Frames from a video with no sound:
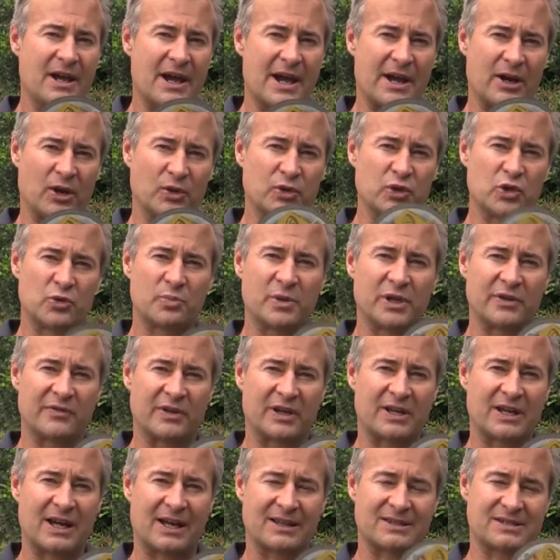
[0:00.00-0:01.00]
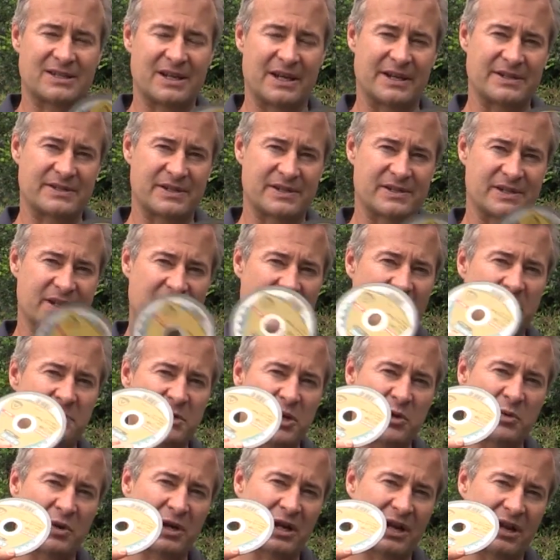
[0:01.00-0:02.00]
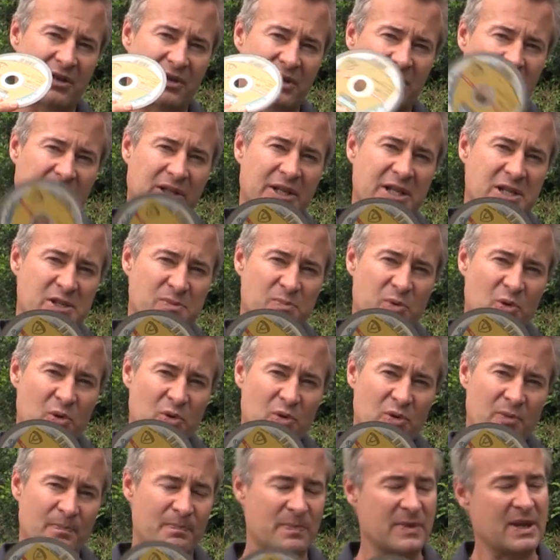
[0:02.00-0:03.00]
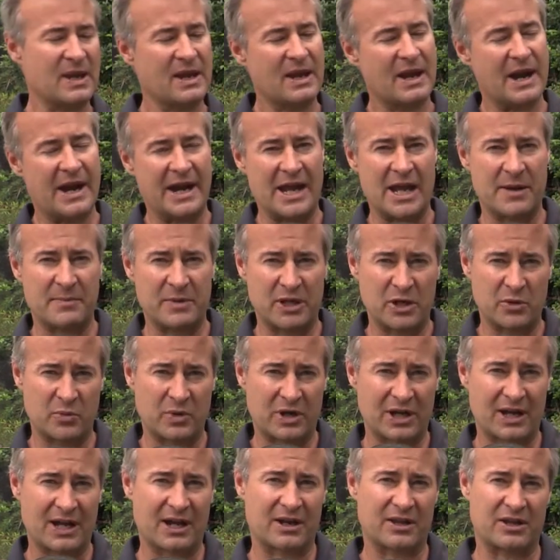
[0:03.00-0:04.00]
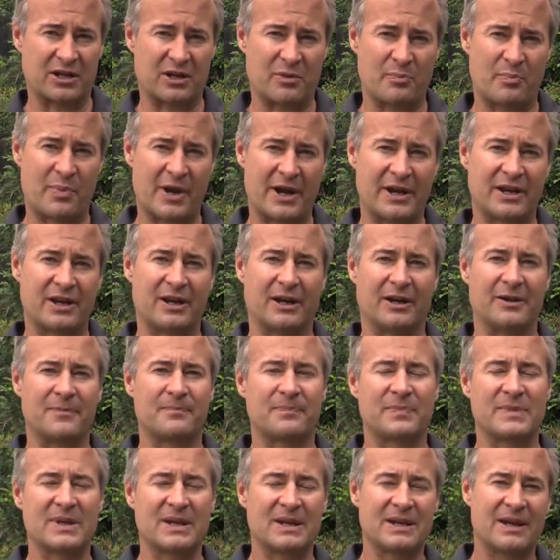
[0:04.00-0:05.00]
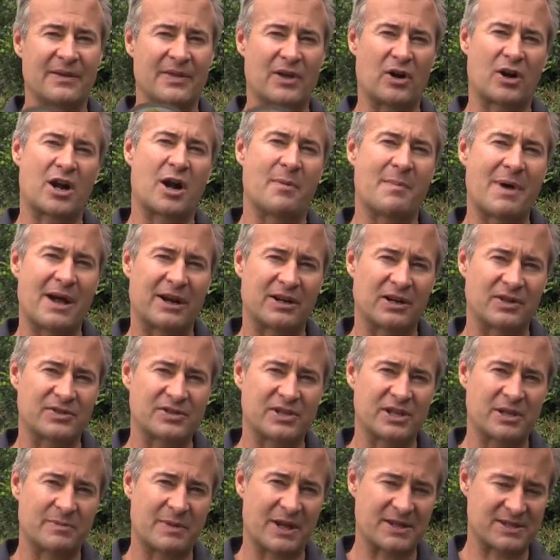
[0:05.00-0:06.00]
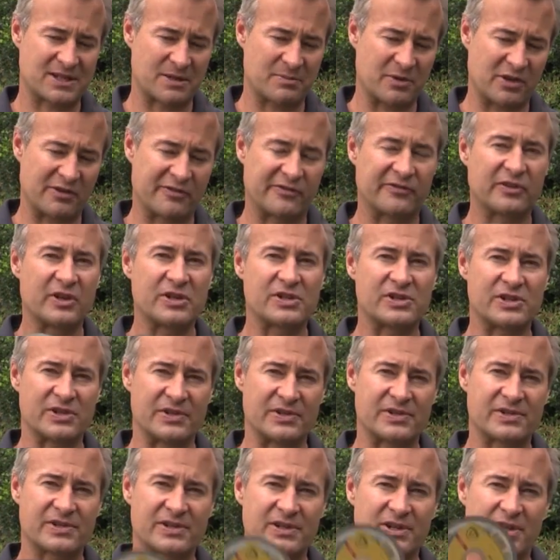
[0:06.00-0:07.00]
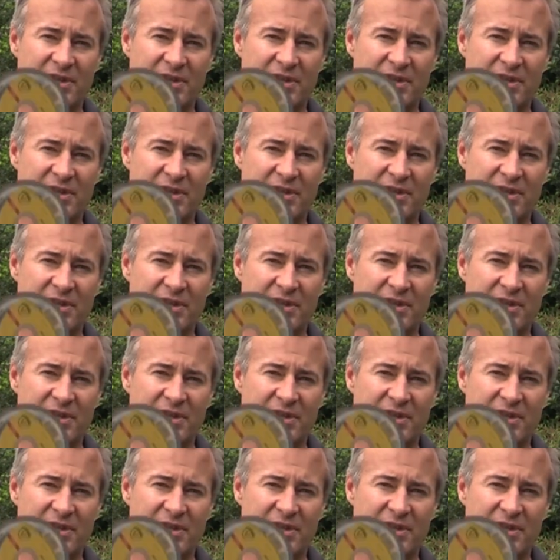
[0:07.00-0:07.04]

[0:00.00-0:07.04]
and I'll do a bit of a cut test to see how many we get out of the Klingspor and how many we get out of the competitor. And I'll come back and I'll tell you about some of the features